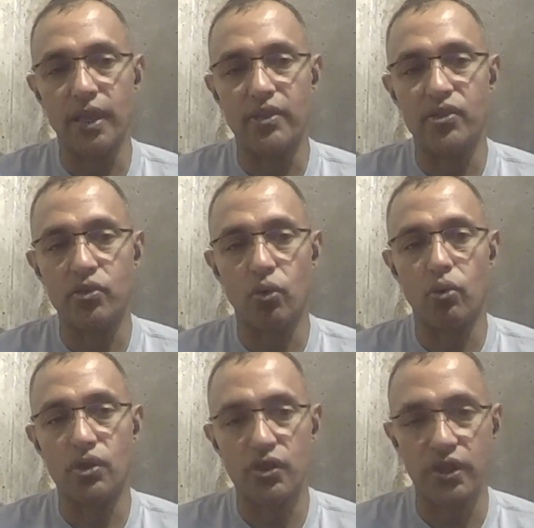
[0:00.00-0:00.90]
that
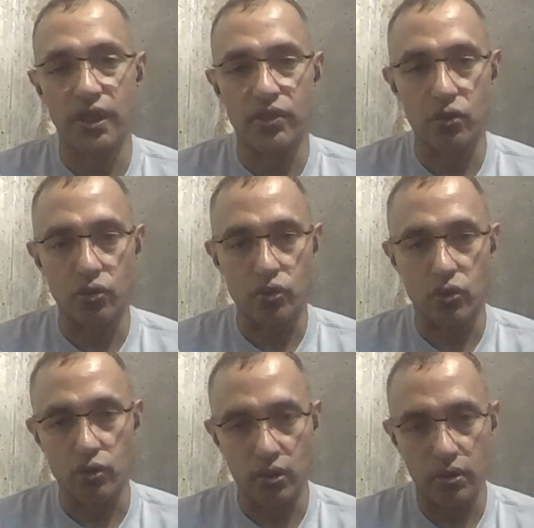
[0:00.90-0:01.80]
stores their source
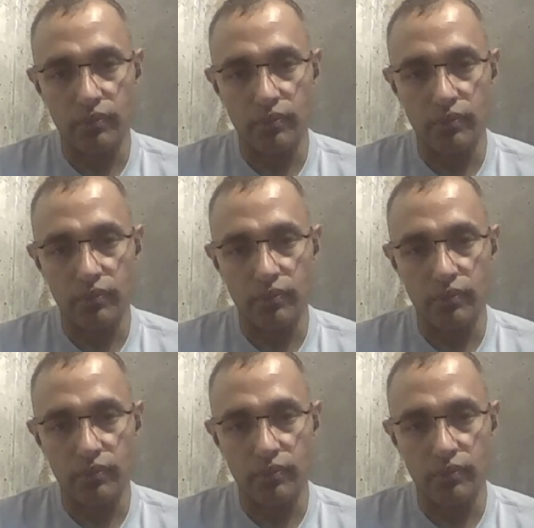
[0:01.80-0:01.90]
code.